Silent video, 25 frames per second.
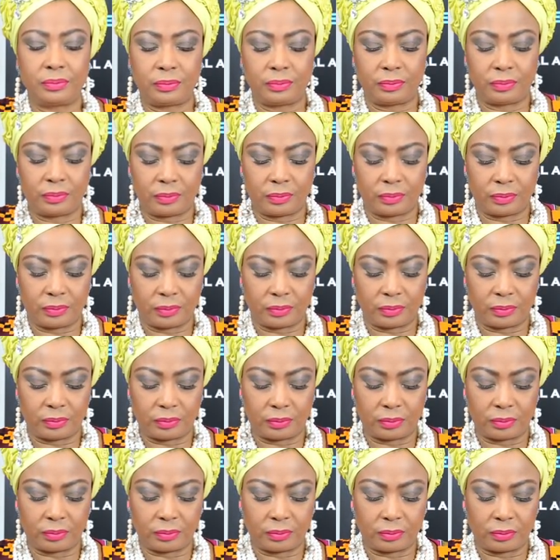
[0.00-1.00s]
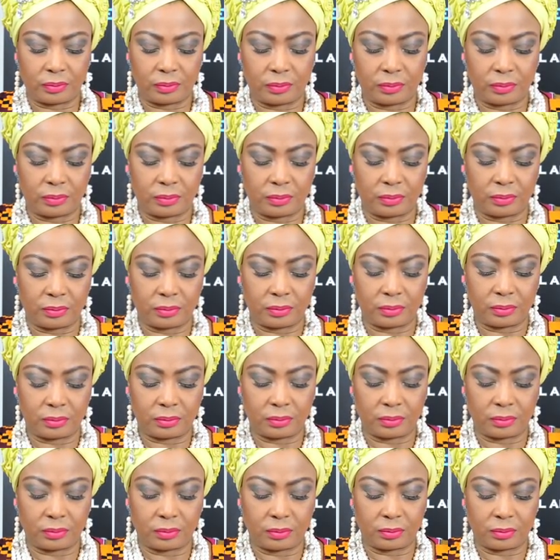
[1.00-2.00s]

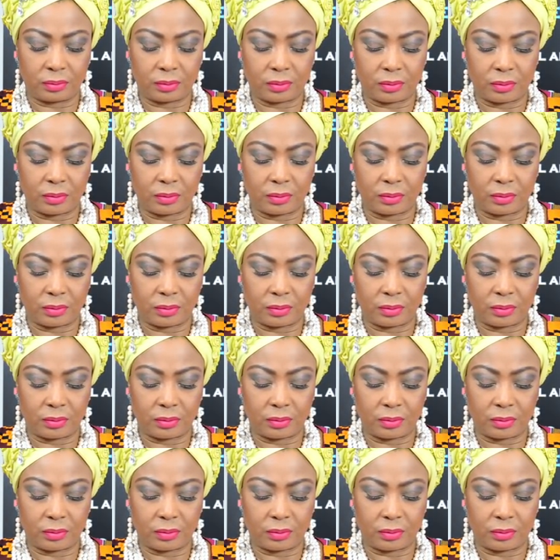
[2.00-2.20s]
No one is speaking in this clip.